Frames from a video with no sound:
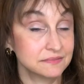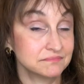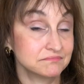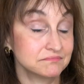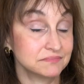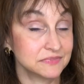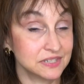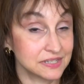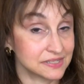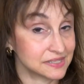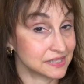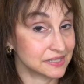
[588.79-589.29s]

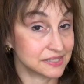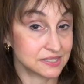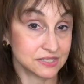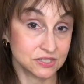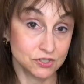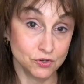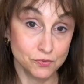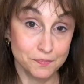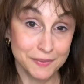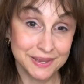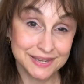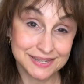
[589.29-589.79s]
Does it still
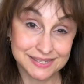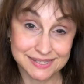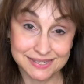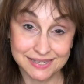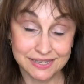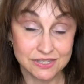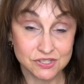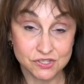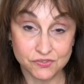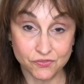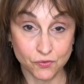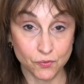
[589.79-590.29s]
make
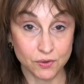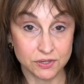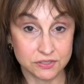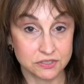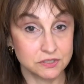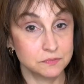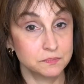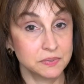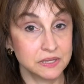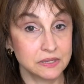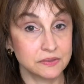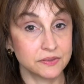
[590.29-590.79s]
sense for it to
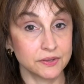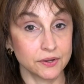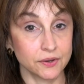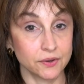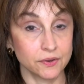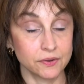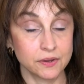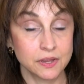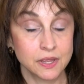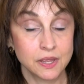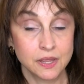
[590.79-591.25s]
be there?